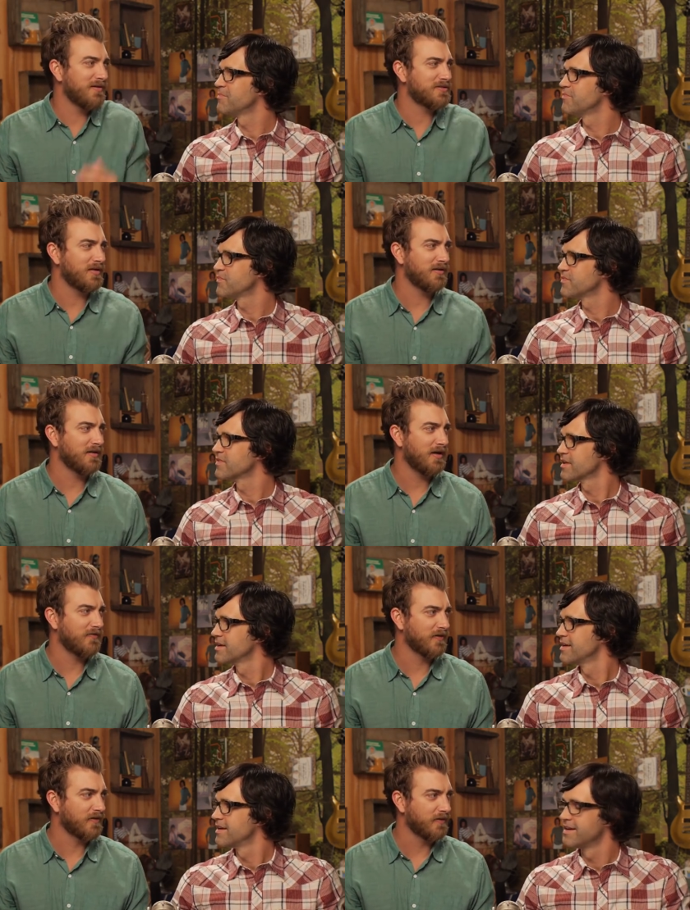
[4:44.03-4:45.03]
Speaker 1: know, I'm trying to look out
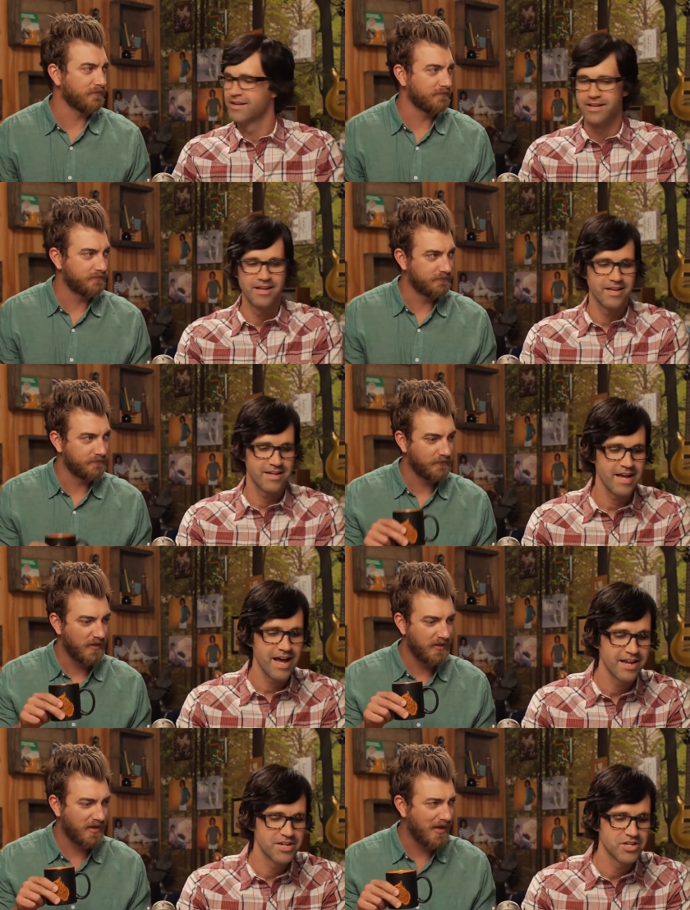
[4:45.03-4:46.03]
for the girl.
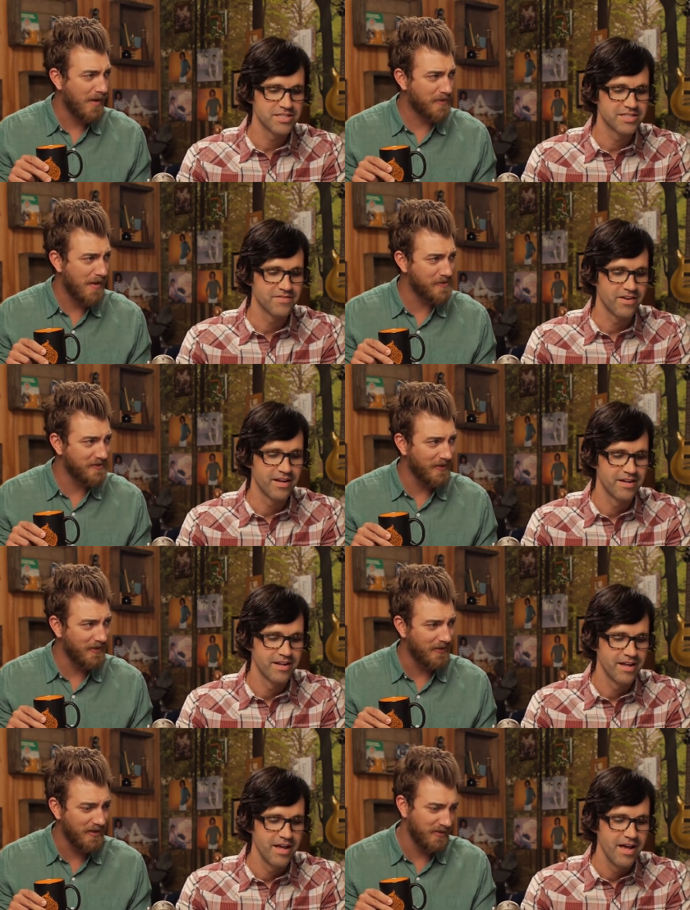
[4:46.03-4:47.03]
Kind of. The cop came and did
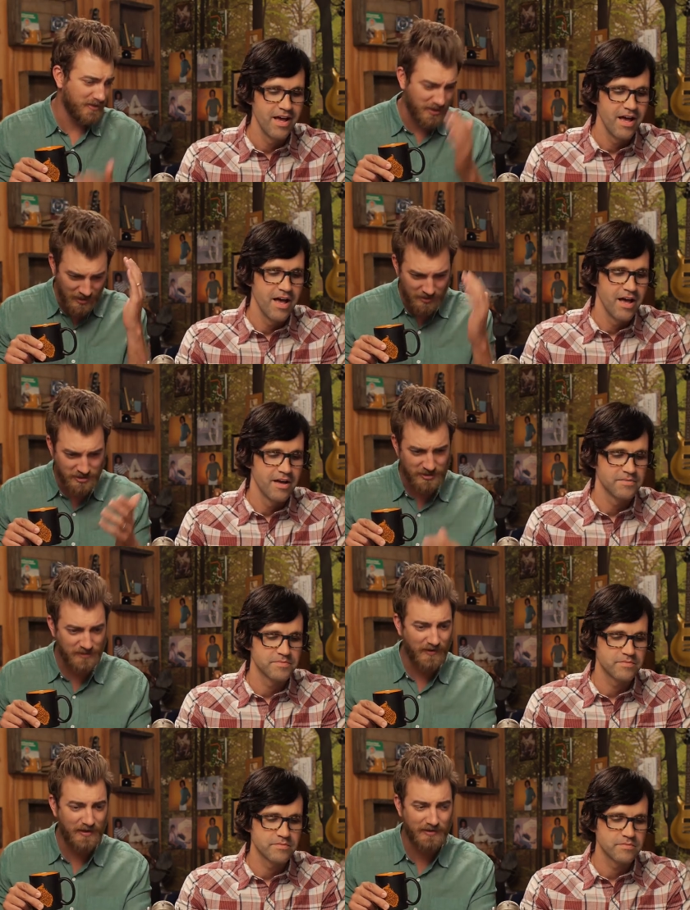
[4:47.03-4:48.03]
it. He he
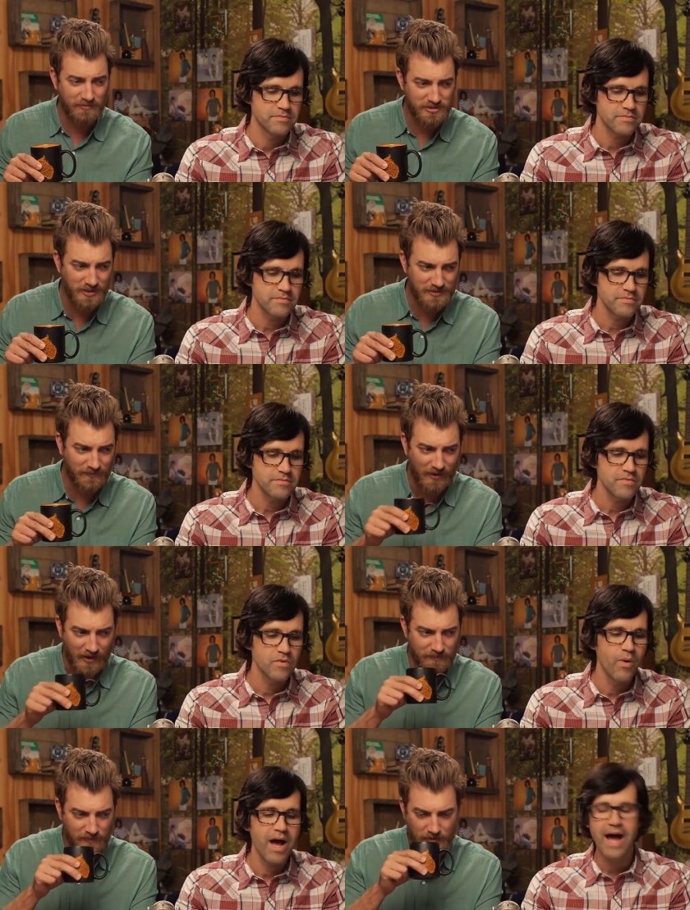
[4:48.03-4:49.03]
justified that it was
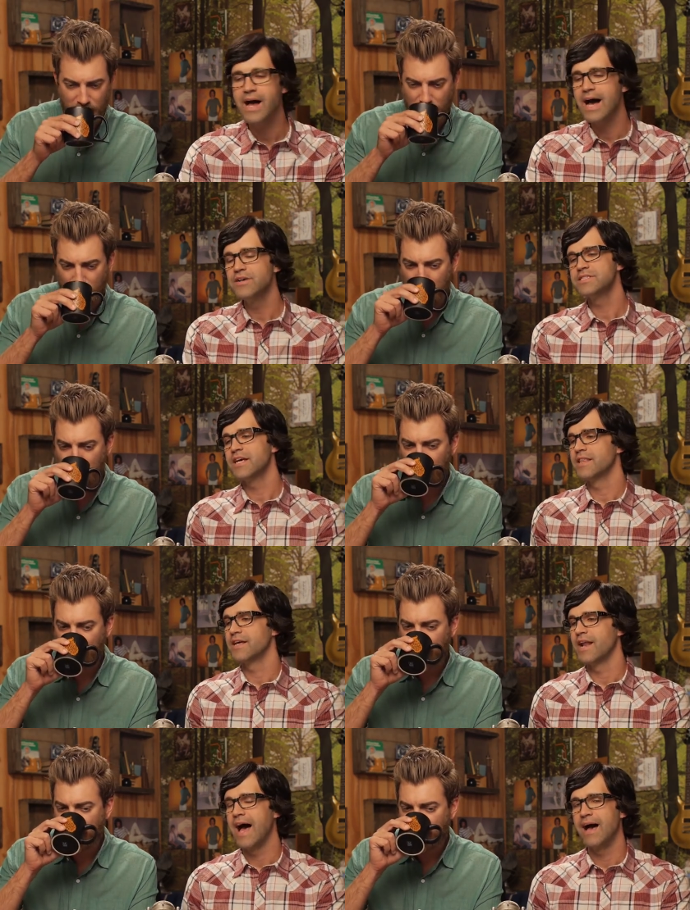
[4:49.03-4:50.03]
justified. Well, I, will say
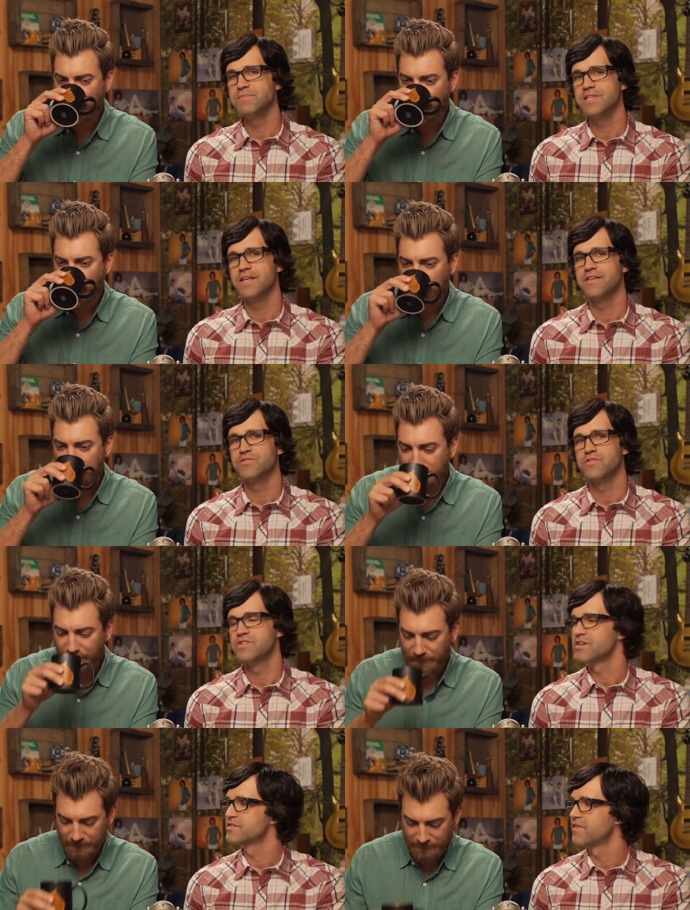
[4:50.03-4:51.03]
that
Speaker 2: I'm saying this one's
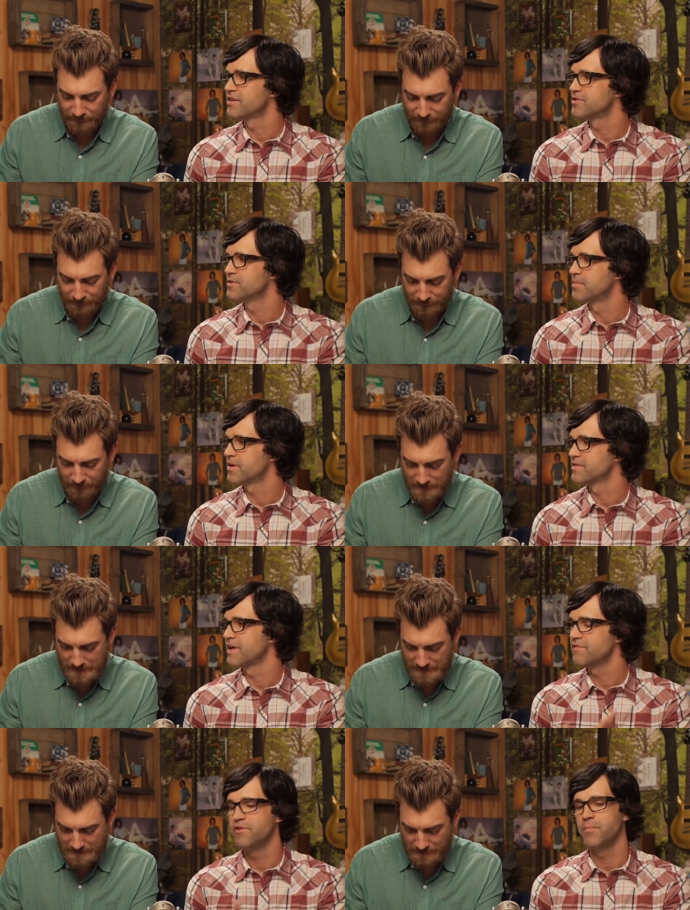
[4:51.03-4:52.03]
justified too because
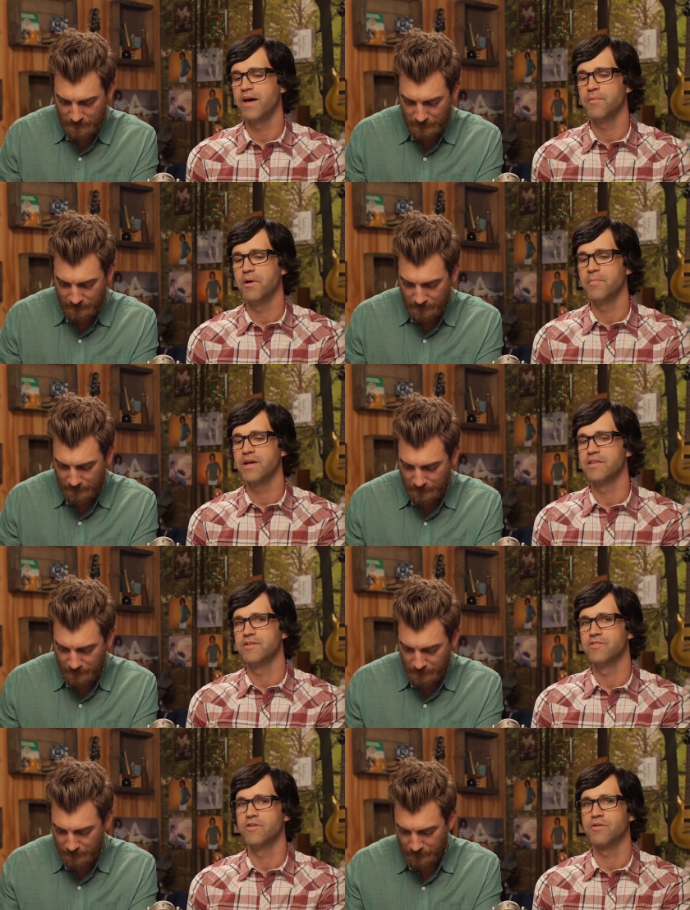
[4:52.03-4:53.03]
I feel bad about making the
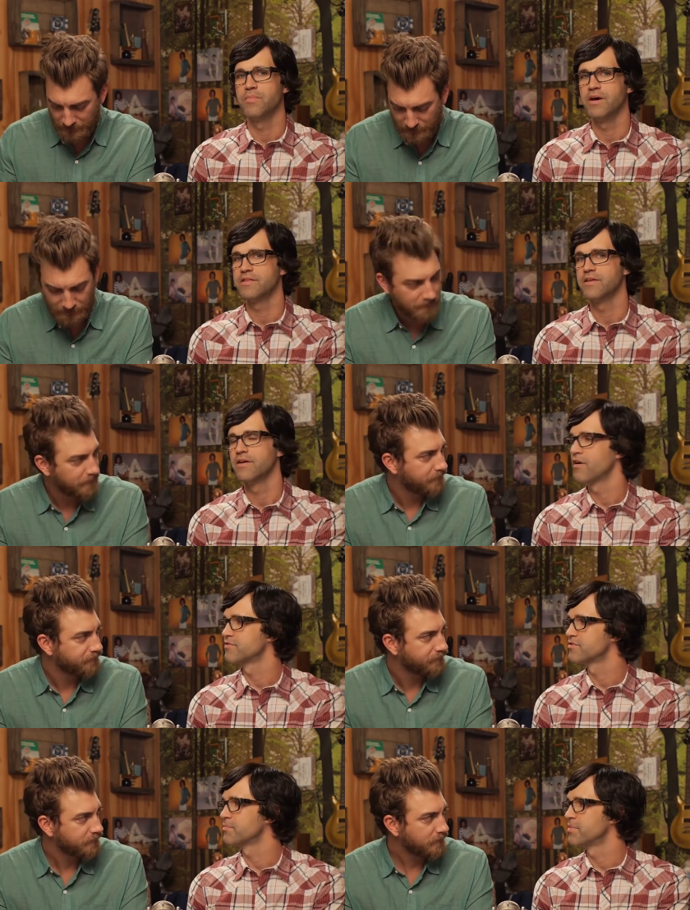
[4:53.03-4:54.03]
joke about the
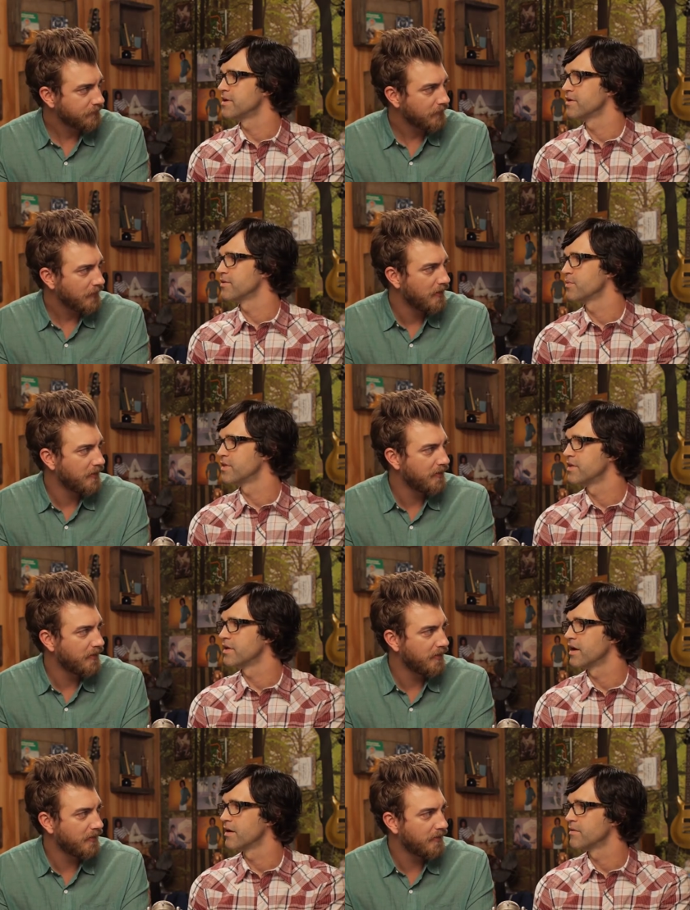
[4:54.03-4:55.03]
officer beating her with
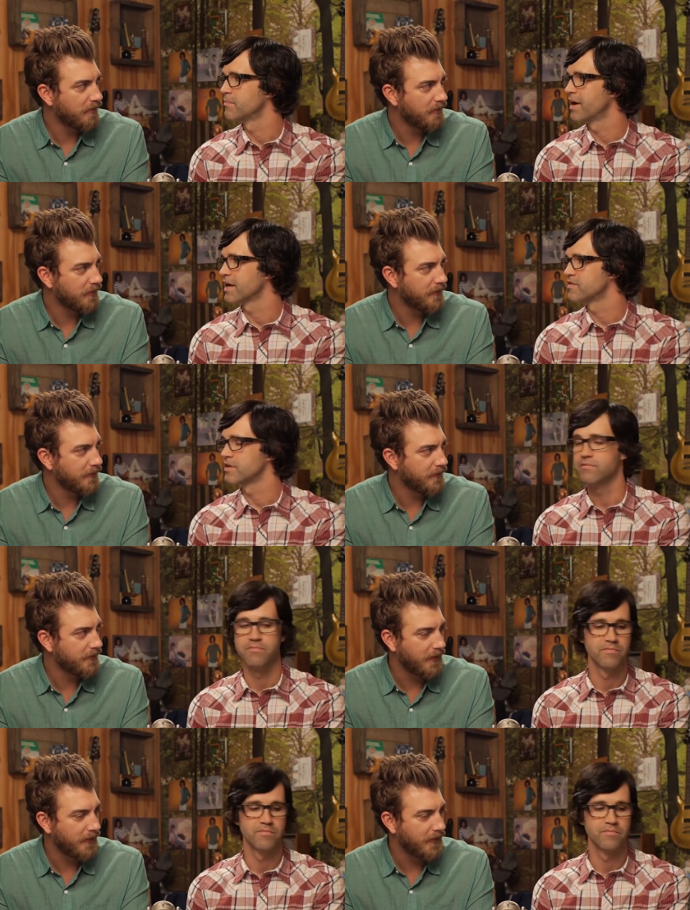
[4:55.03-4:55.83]
the uh, magazine.